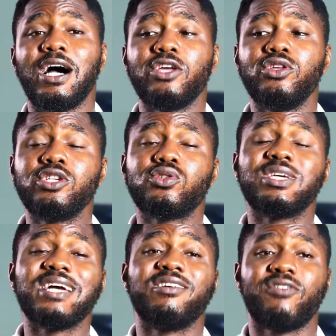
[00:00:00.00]
you need to
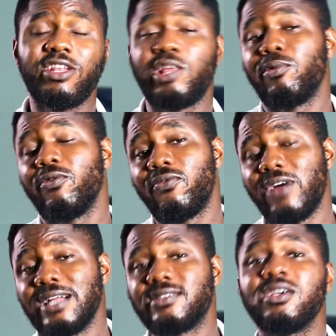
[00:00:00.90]
get the right type of
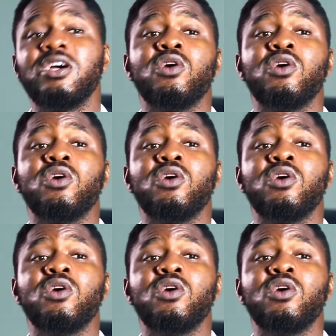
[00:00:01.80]
fats,